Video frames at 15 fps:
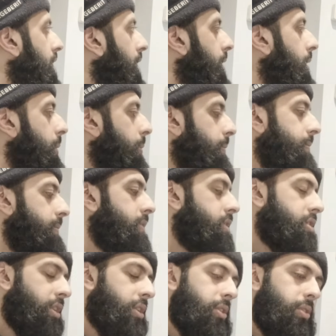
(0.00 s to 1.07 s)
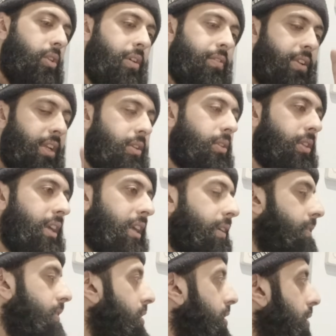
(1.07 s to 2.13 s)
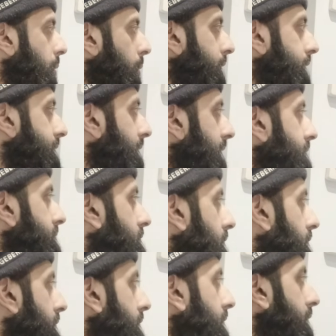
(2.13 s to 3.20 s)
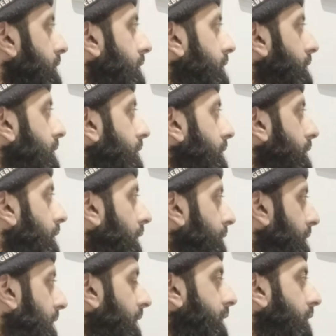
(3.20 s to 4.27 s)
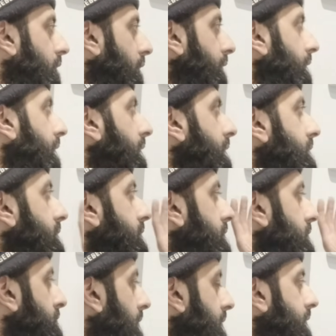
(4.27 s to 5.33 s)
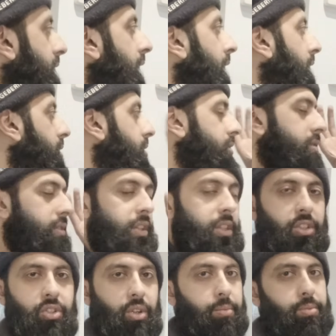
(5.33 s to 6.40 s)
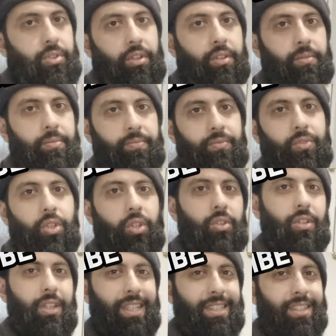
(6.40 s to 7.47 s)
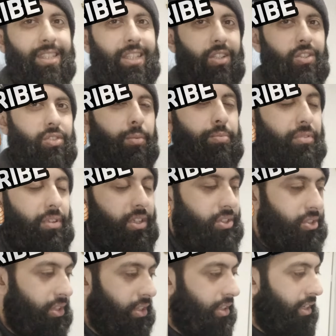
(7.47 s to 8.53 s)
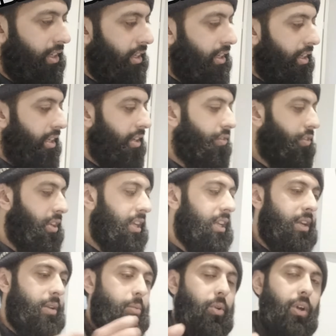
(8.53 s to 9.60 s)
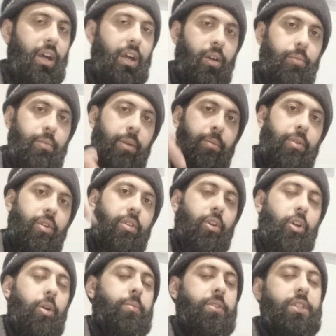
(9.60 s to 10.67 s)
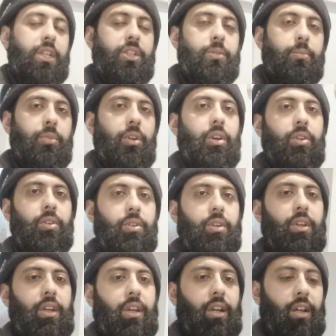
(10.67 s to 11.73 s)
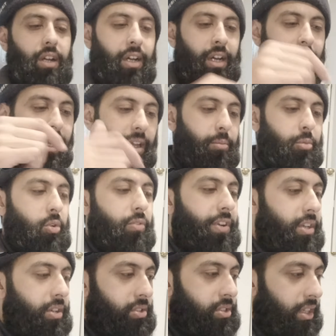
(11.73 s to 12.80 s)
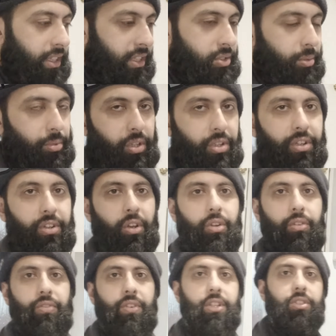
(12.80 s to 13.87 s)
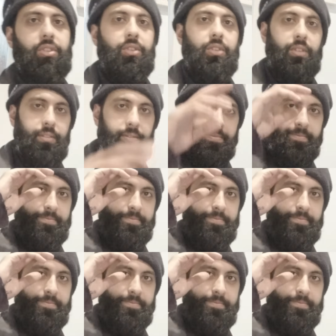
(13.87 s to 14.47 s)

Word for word: Um, so I've did all that. Once that's done, I've cleared the condense, checked it out, and the job's done. So that's a sequence operation. If you need any more help, let me know in the comment section below. I'll get more videos like this uploading hopefully soon.